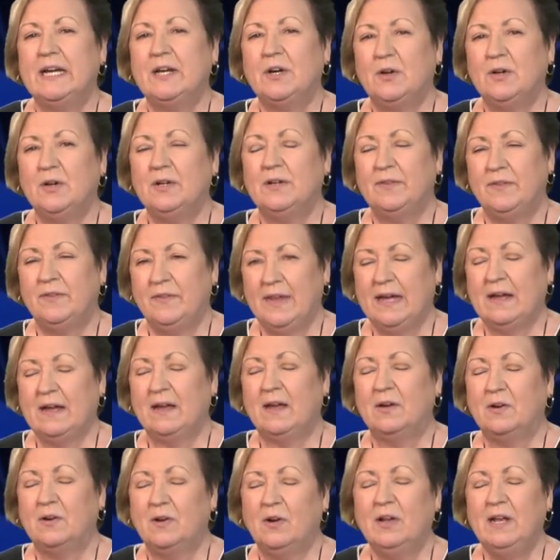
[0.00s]
A, co that,
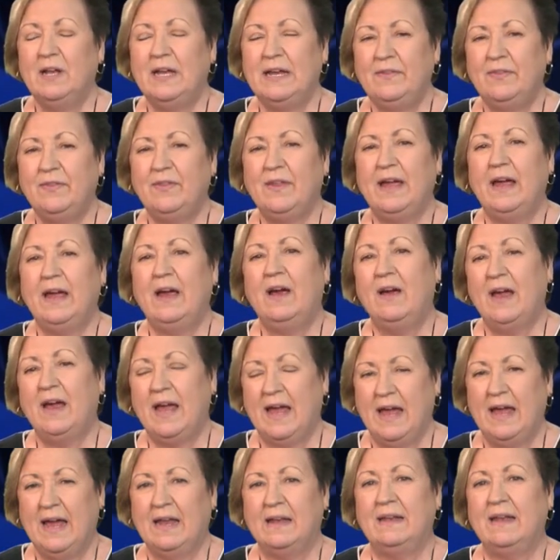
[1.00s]
a colleague there
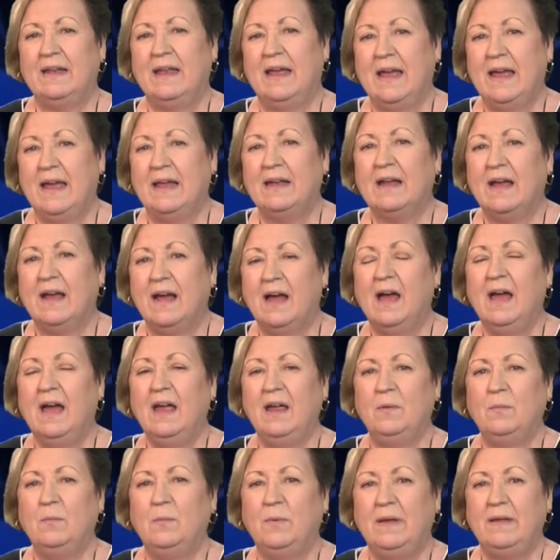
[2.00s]
and, and
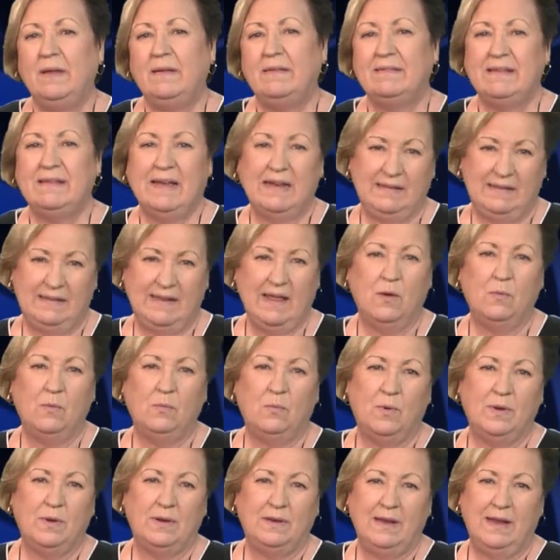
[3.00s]
I, we sat
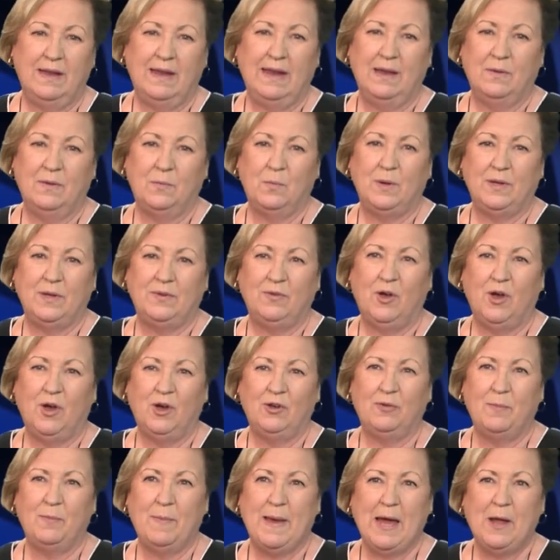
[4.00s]
down one day and we
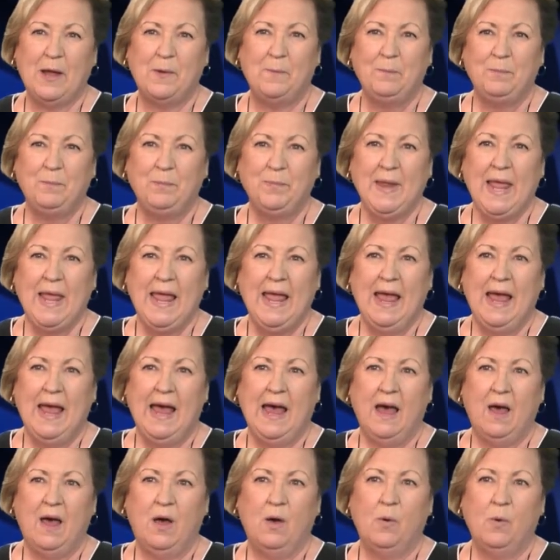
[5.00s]
talked about
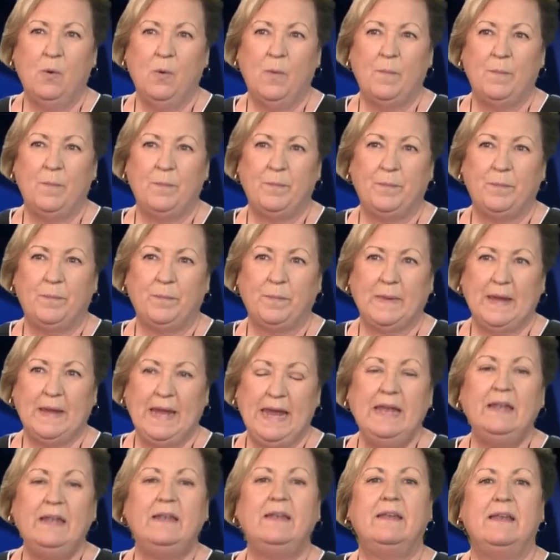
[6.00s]
how
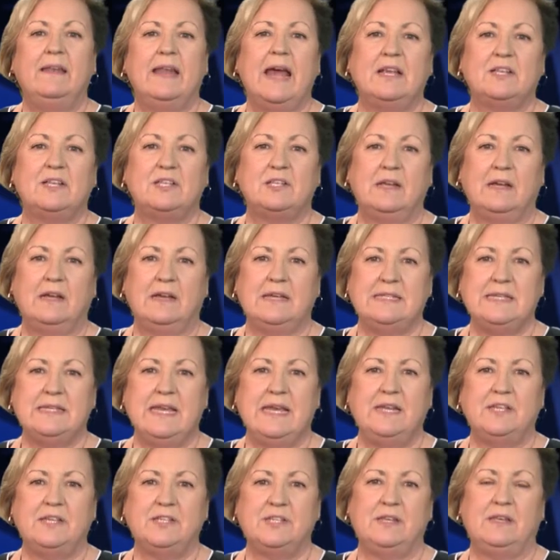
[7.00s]

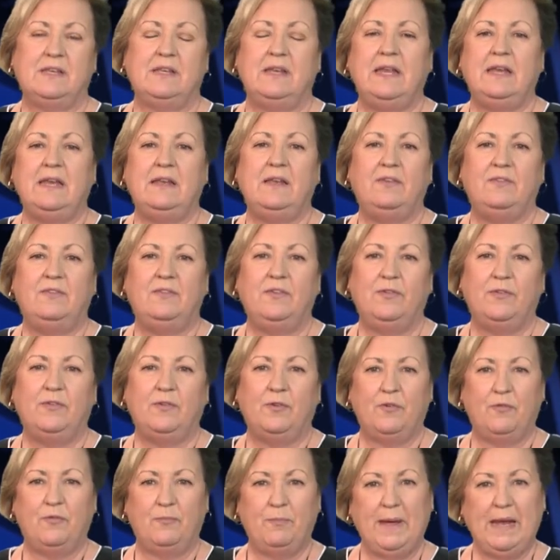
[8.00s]
internationalization needed to
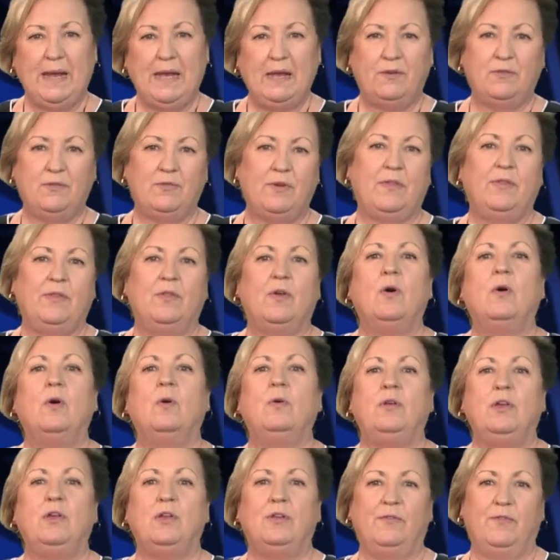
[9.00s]
sort of penetrate the
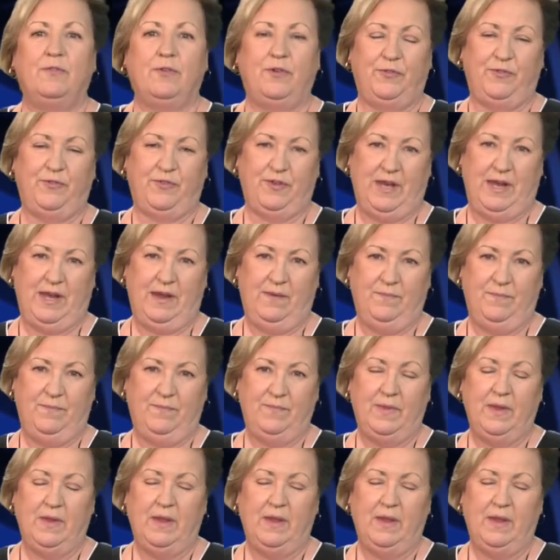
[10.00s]
whole university.